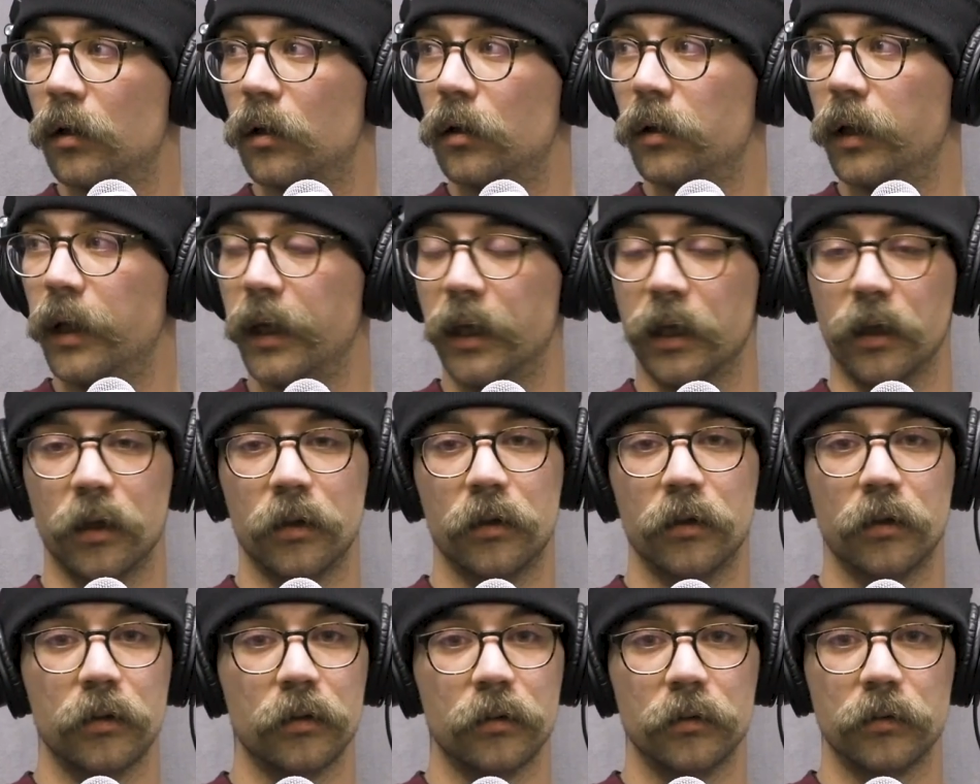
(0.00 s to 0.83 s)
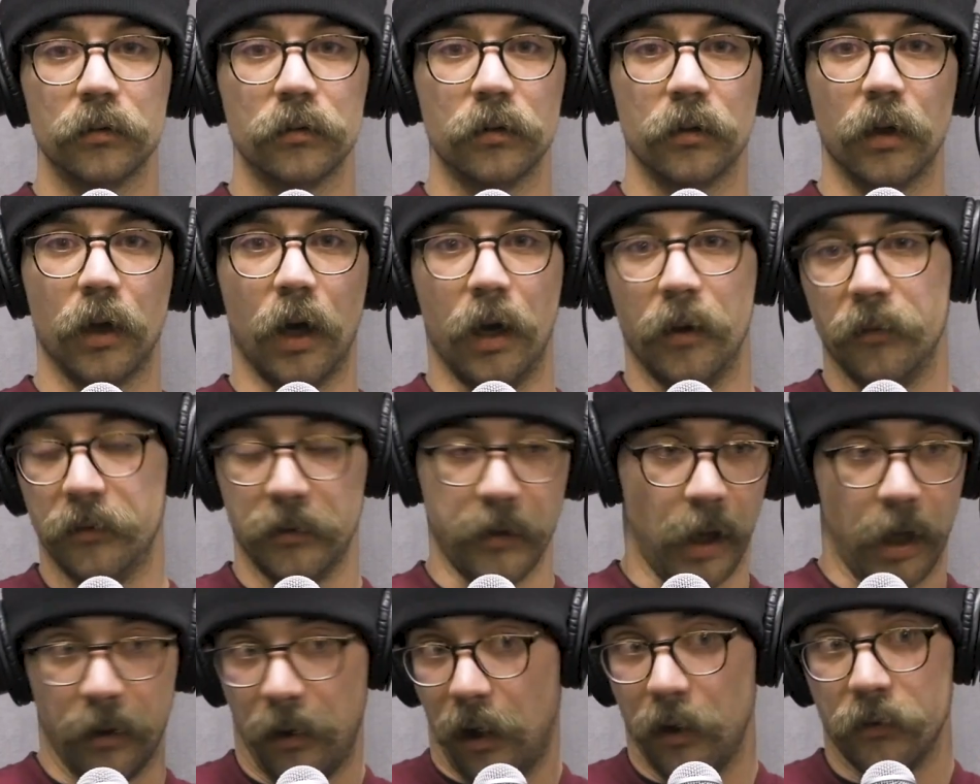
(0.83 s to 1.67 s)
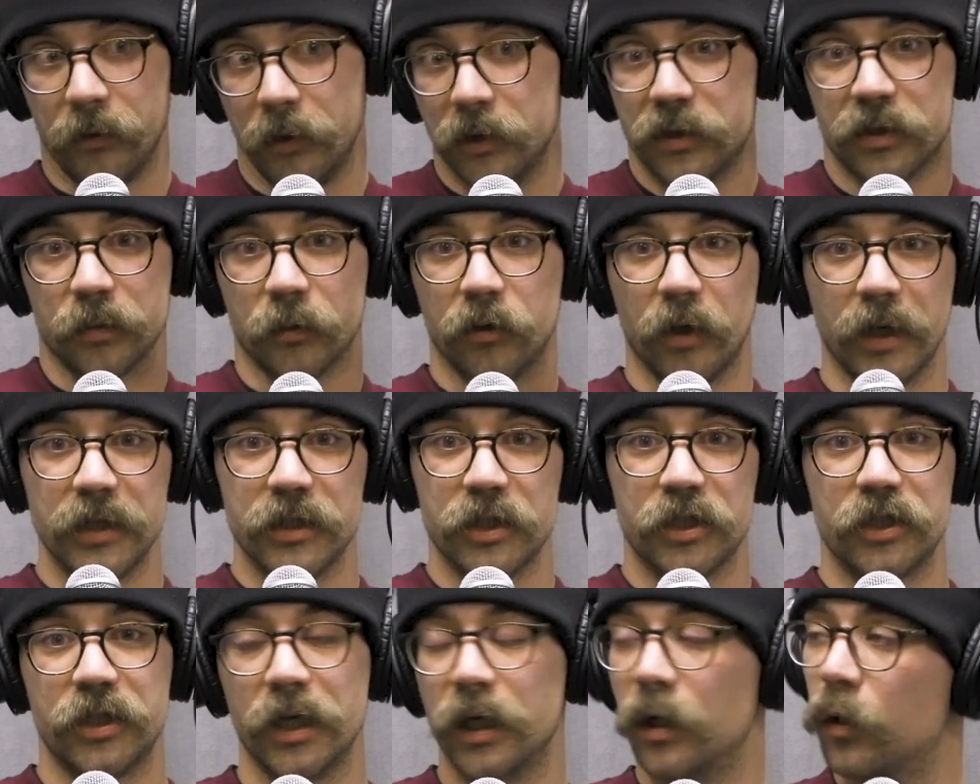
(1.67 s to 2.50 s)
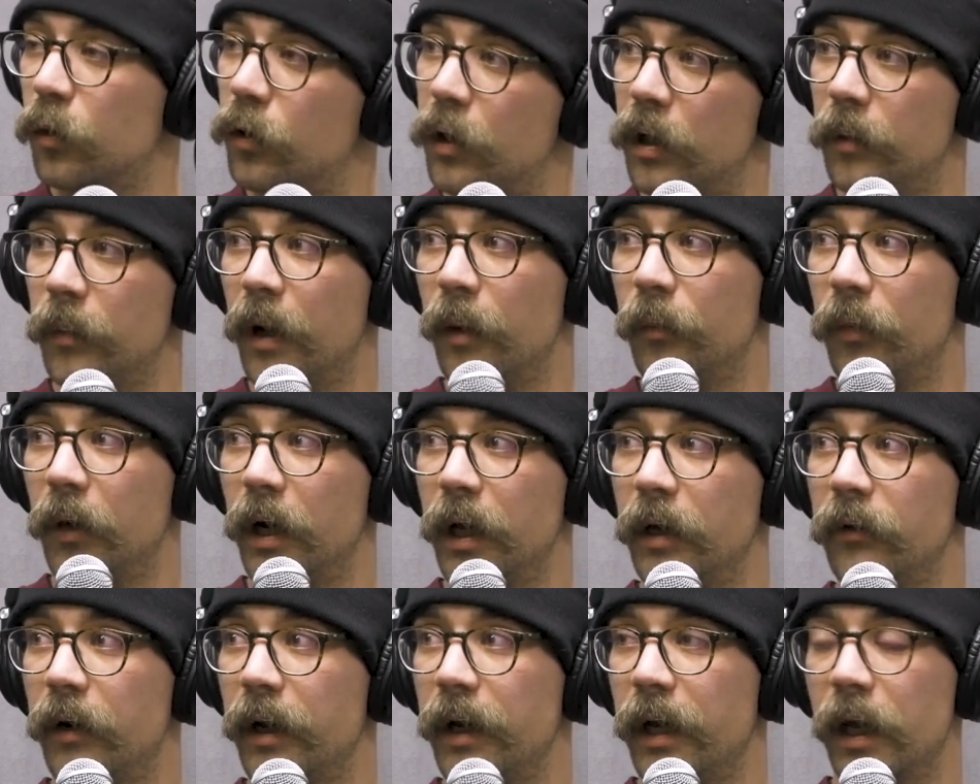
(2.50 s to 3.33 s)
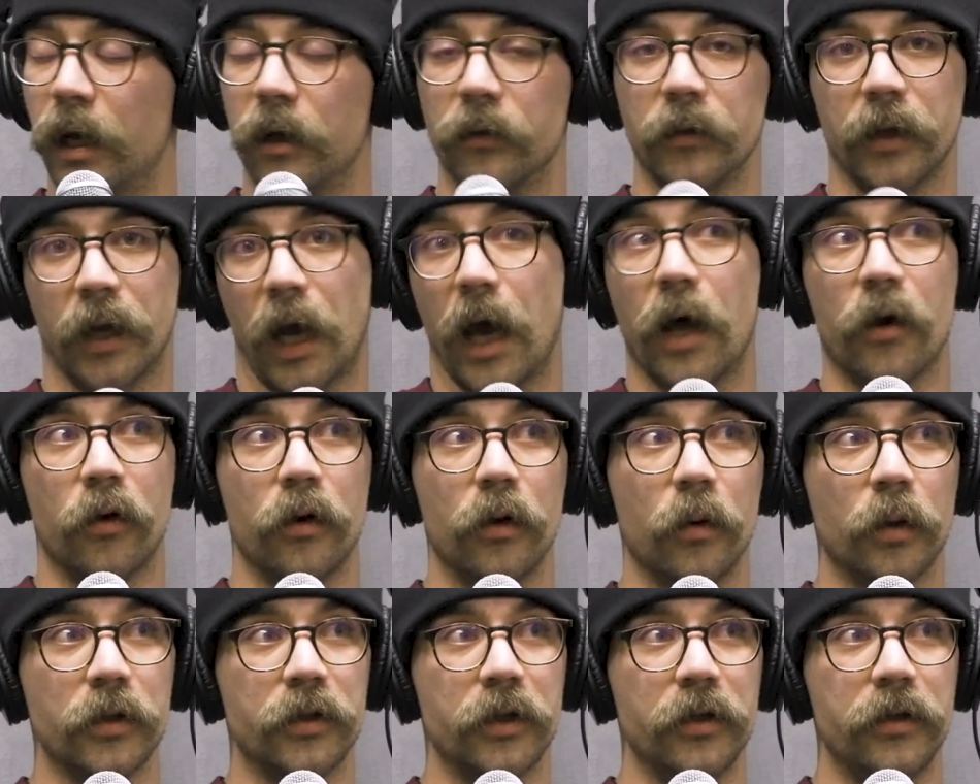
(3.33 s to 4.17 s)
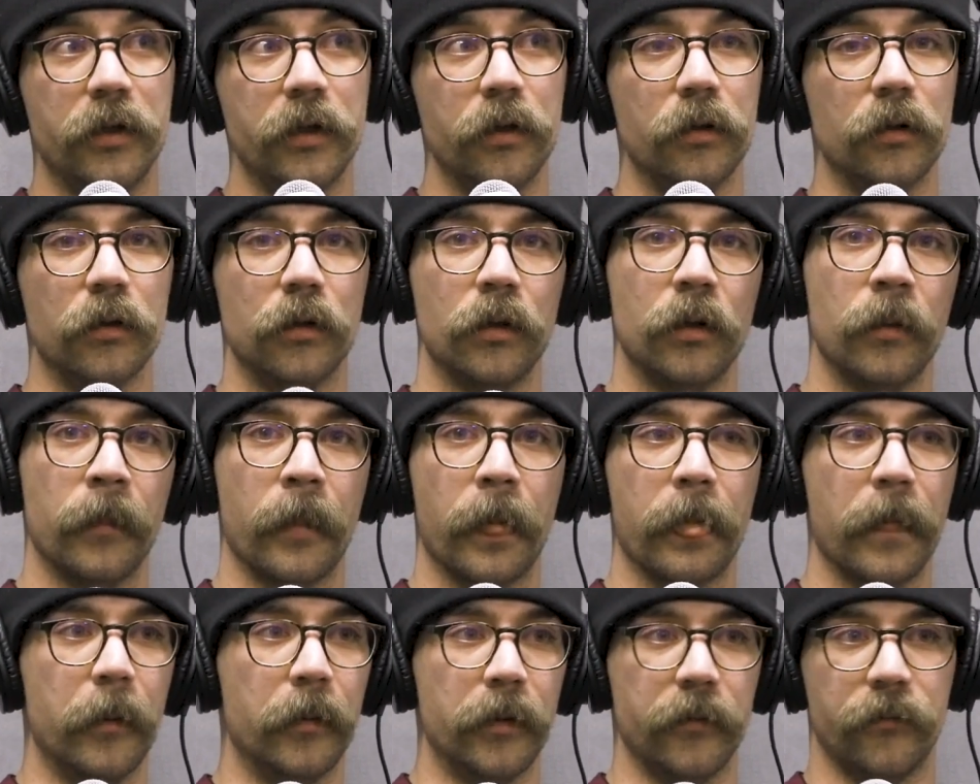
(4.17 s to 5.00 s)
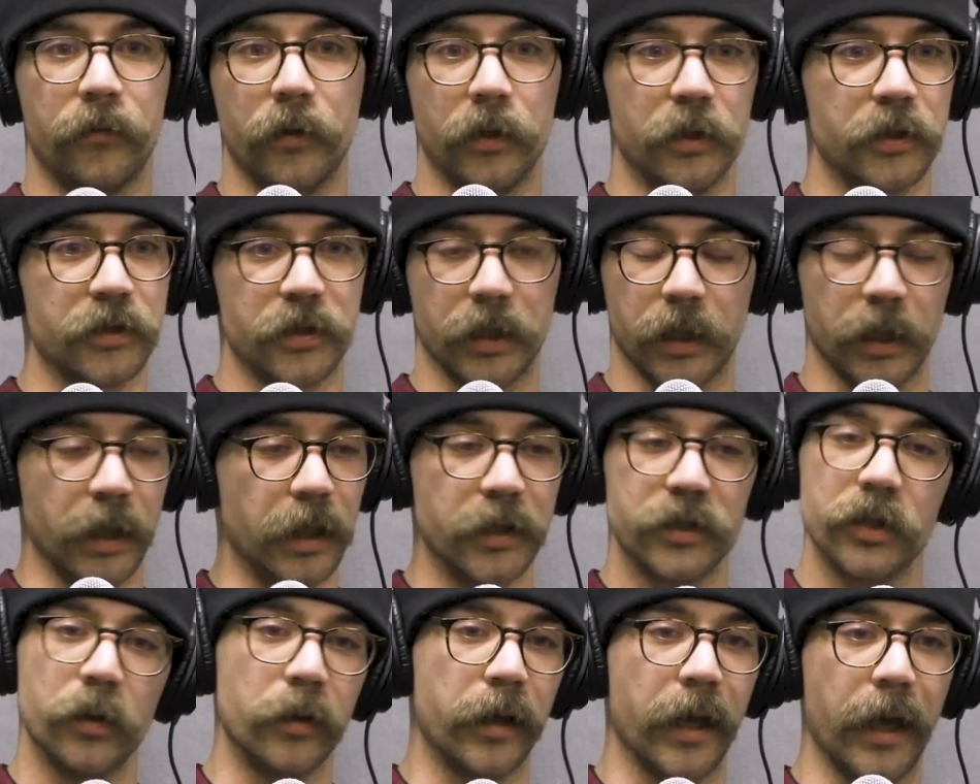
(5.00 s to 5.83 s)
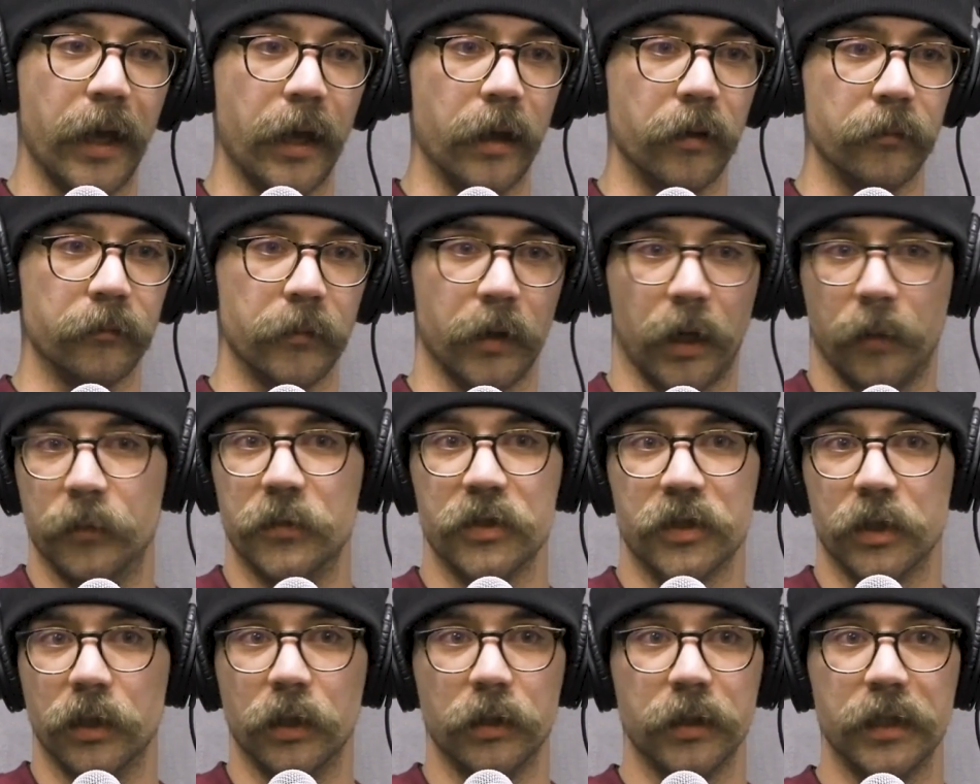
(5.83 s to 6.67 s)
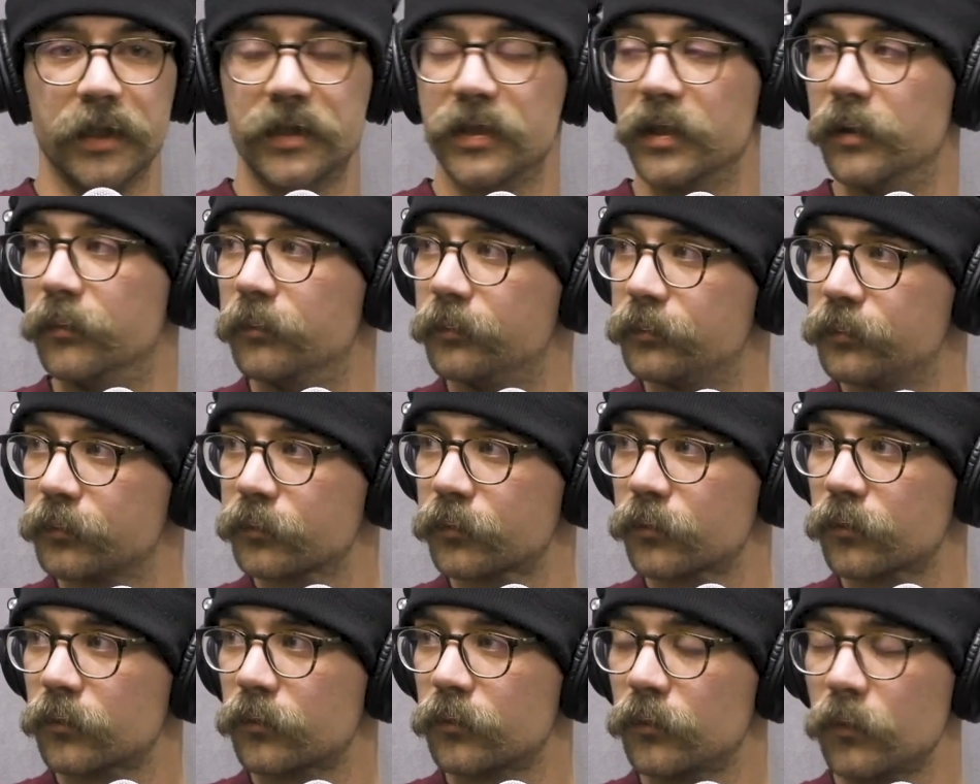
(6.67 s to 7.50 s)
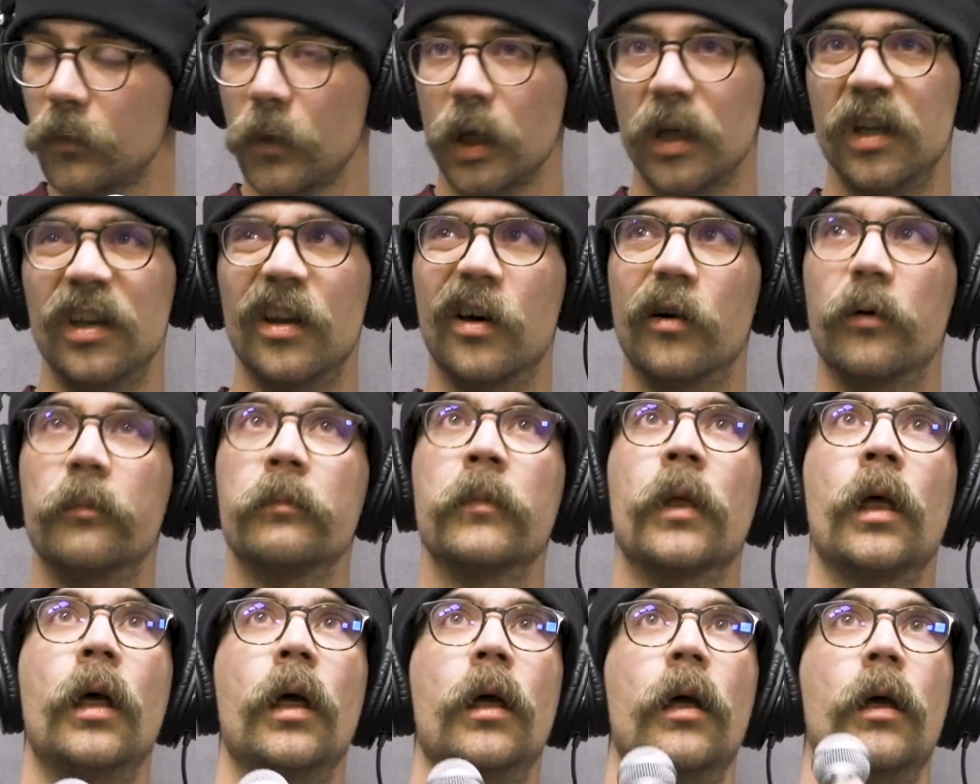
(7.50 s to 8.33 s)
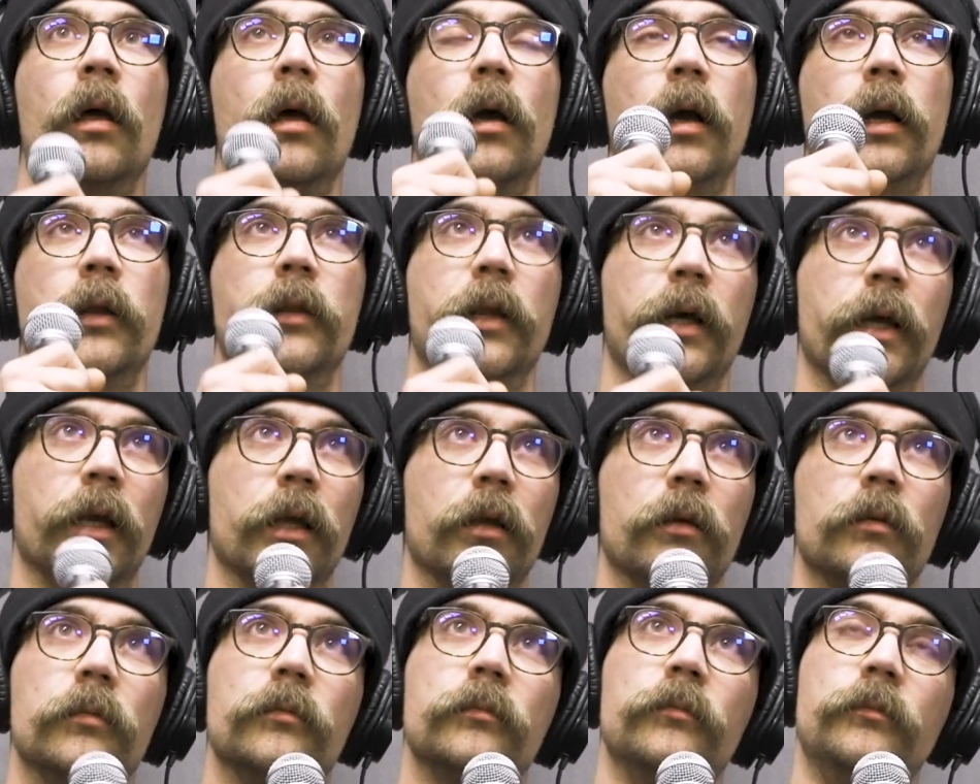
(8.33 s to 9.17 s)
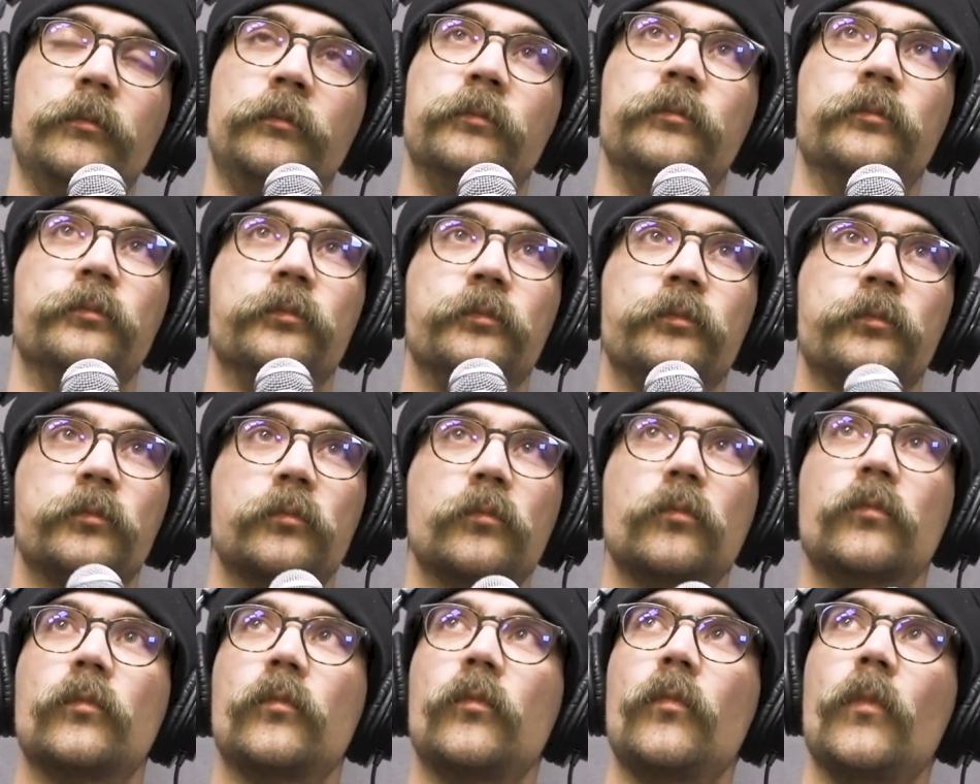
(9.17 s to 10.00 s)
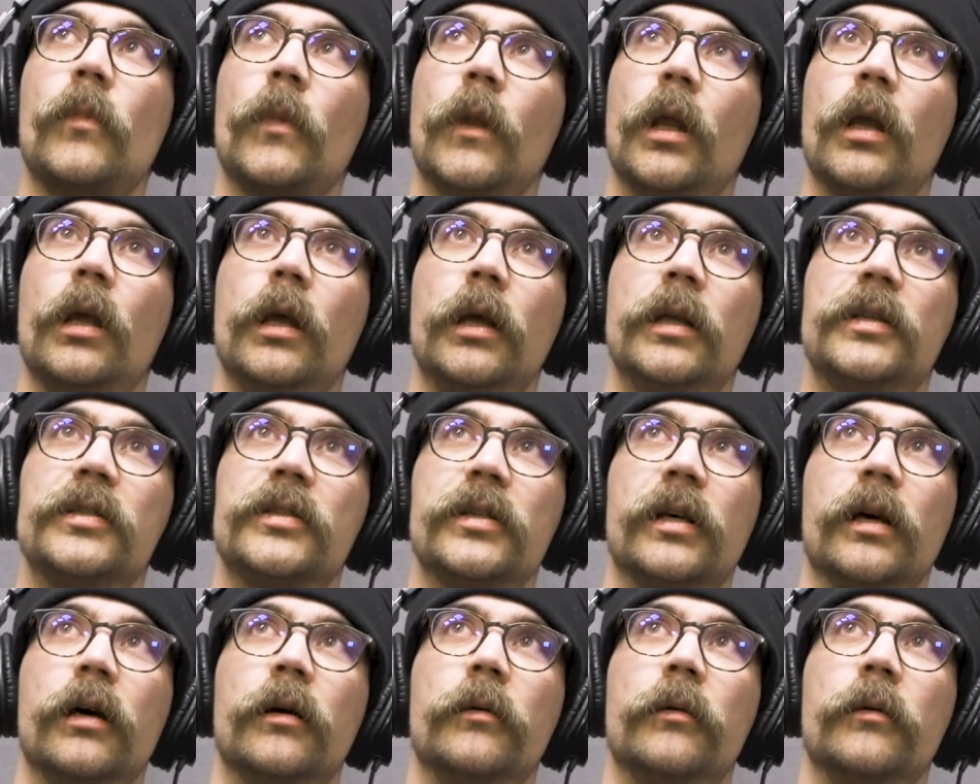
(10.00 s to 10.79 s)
Like, there's some crazy shit going on in my brain right now. I'm like, I don't know what to do. What if they're just like, it's okay, like, I'm just going to listen, you know? And like, it's,